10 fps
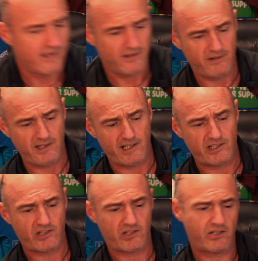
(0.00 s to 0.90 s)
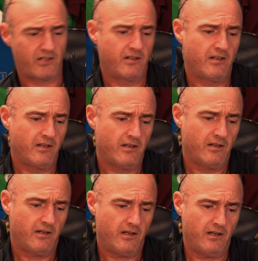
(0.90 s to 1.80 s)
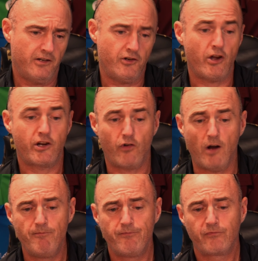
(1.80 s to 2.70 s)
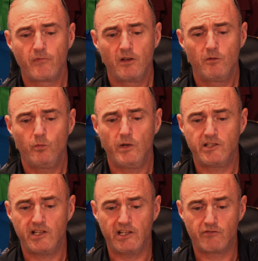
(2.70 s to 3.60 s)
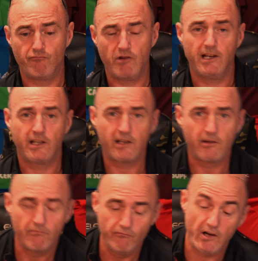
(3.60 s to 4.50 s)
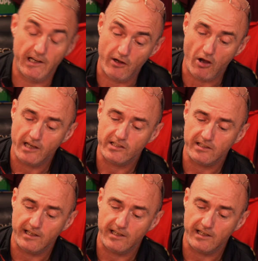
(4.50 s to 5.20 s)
this Nicrom, which is really nice.